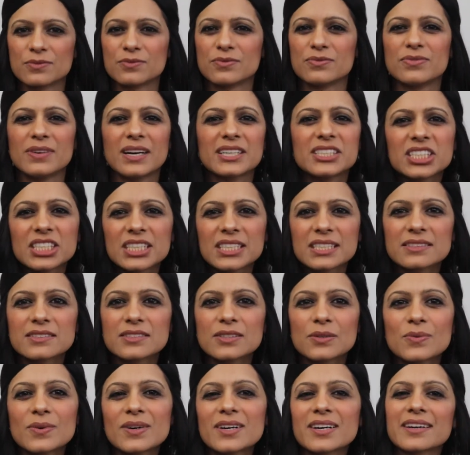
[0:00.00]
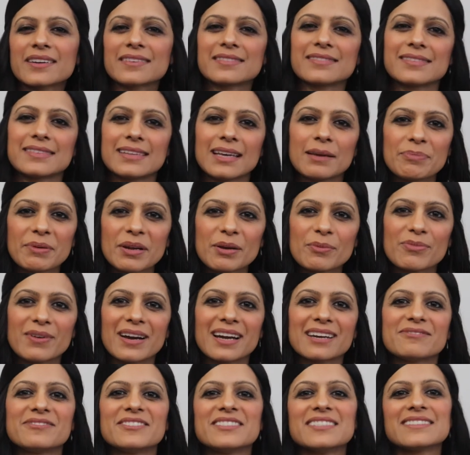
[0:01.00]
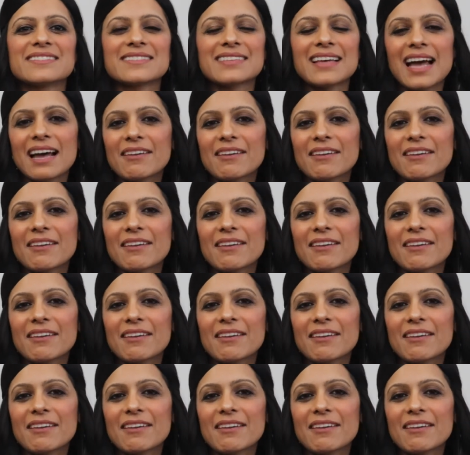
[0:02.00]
rushing into work, skipping breakfast,